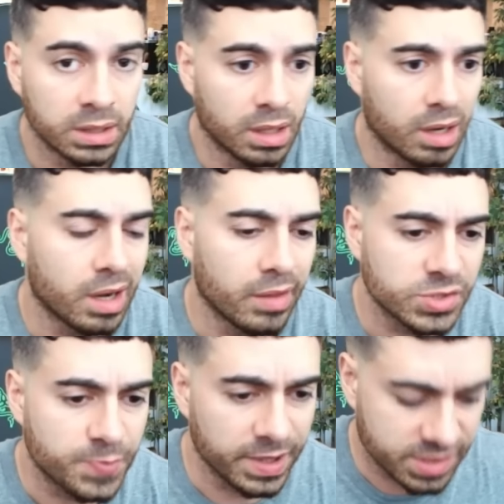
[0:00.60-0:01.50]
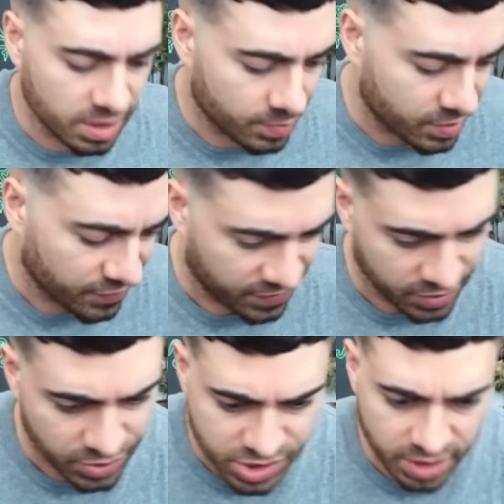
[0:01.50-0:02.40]
Okay, there's been some
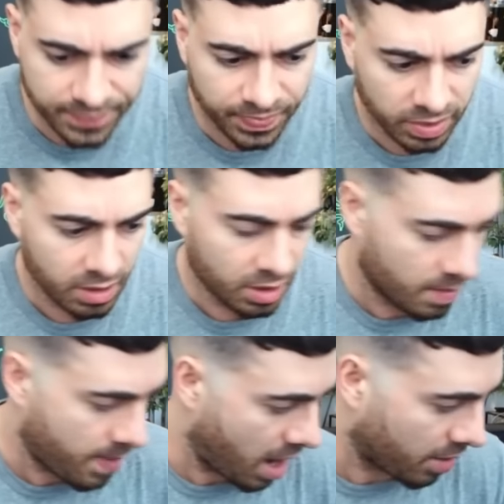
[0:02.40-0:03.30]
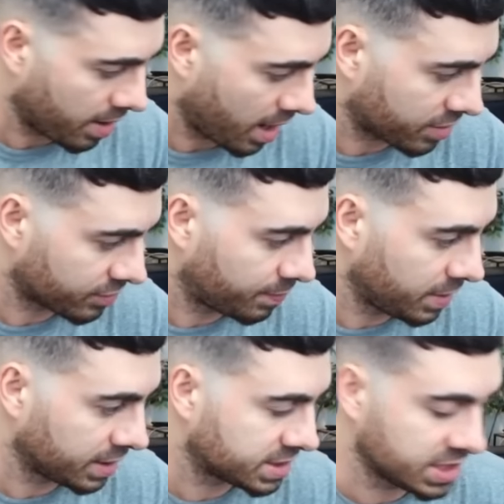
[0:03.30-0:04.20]
confusion about how the
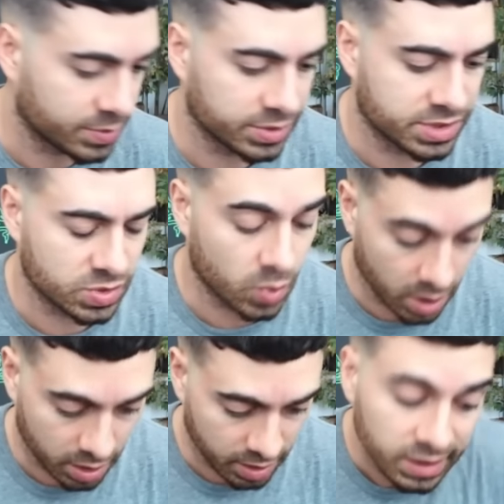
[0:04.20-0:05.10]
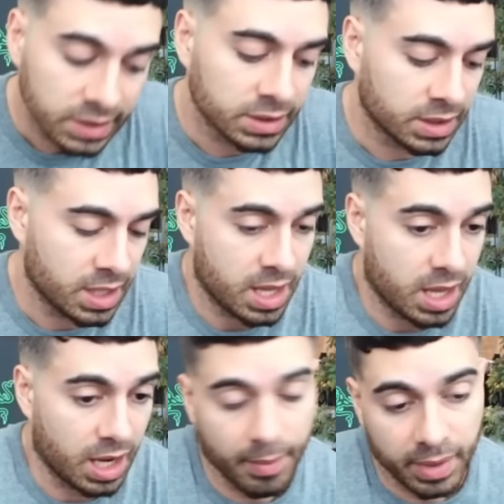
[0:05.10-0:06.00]
repeating sequences work.
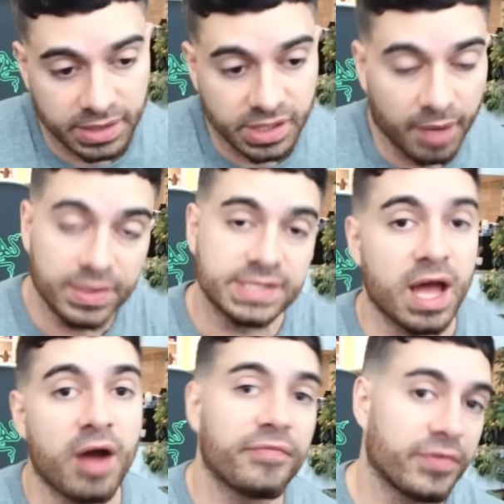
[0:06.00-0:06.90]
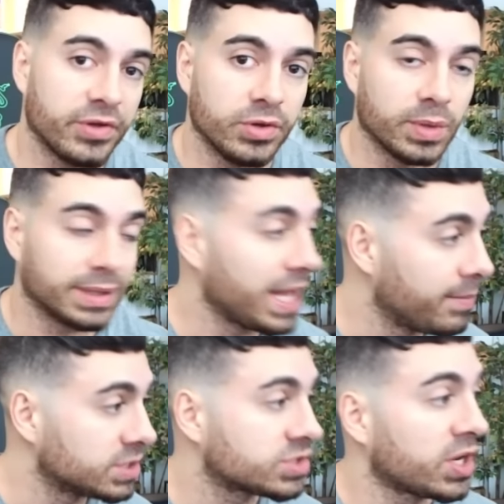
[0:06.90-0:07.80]
And I'm going to dumb this down for you in
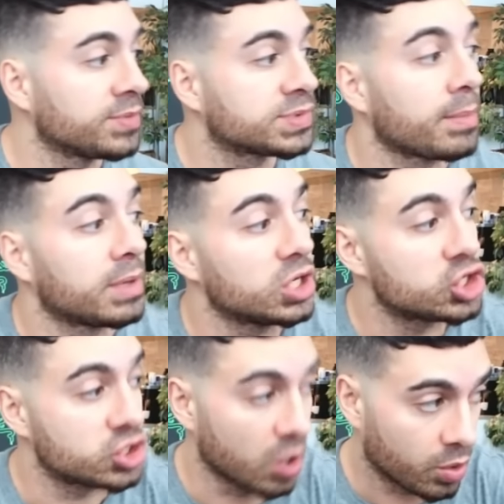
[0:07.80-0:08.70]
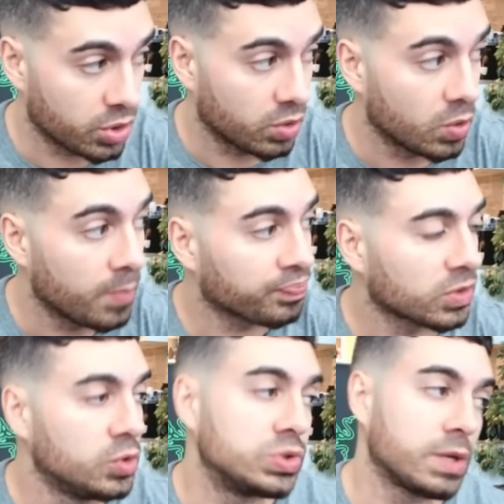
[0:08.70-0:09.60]
layman's terms. I'm going to show you
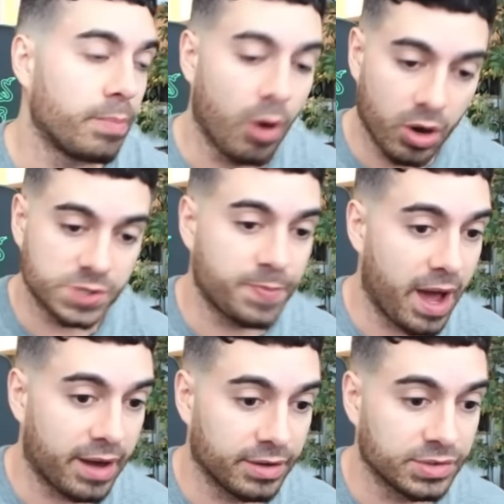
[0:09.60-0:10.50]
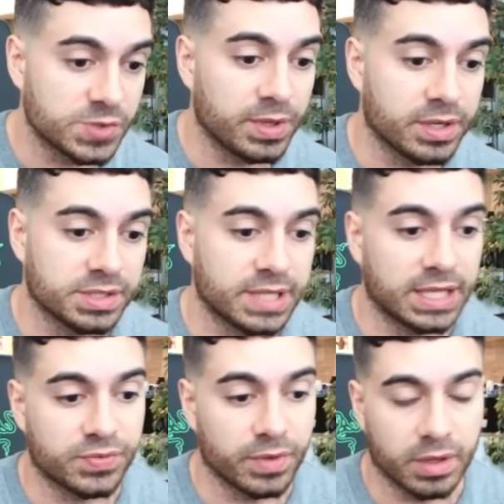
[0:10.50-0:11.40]
using bars patterns because
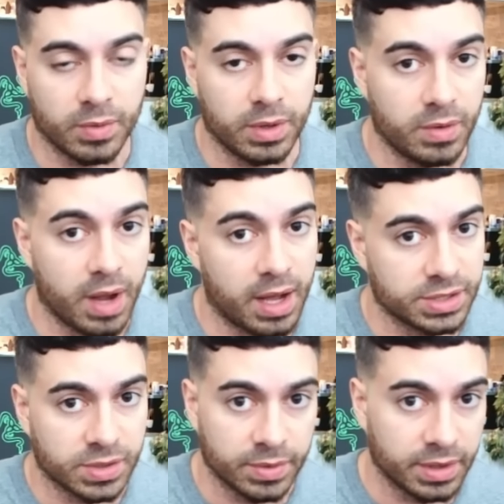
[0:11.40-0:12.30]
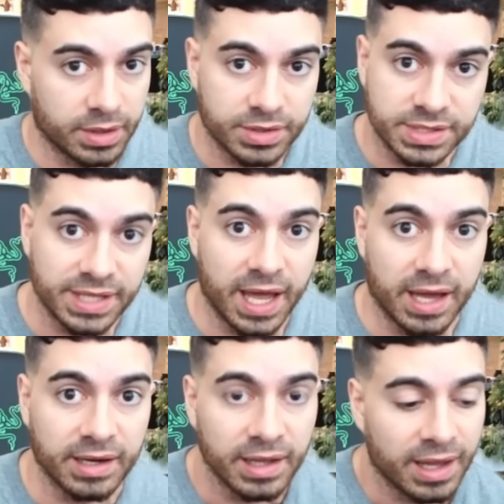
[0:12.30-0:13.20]
that's really what you guys only
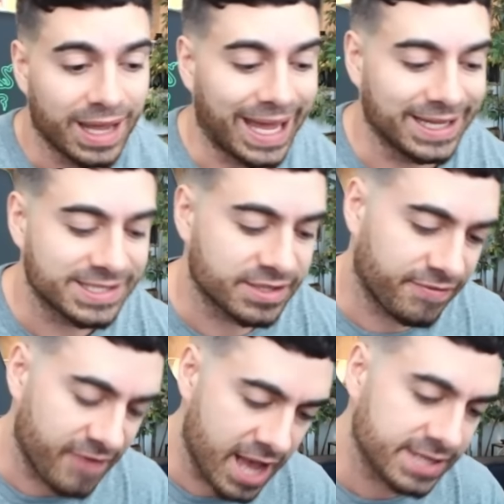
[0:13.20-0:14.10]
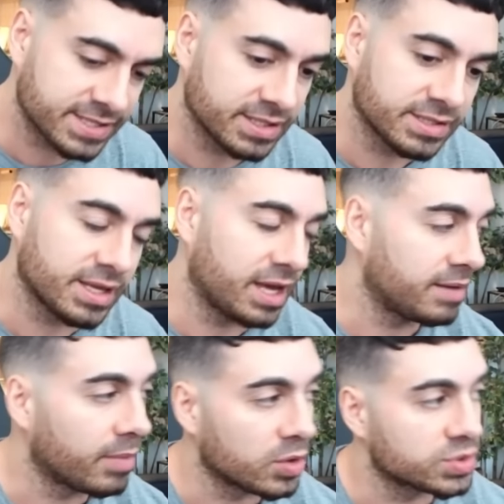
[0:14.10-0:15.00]
understand. And it's the fastest and
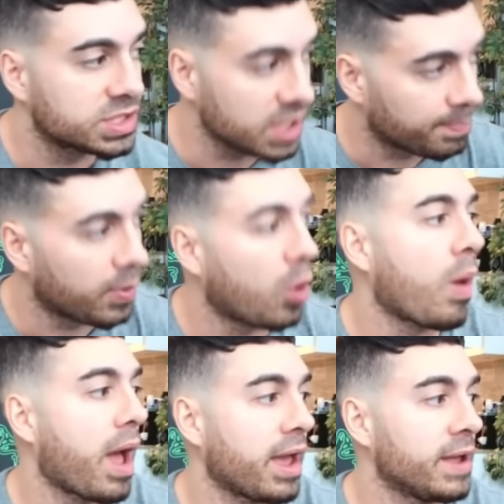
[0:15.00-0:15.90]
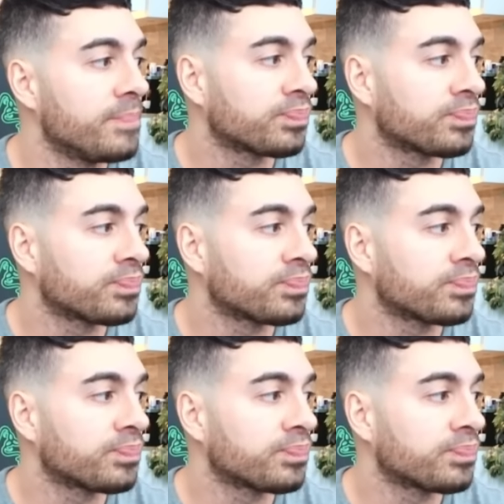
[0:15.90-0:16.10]
most simple way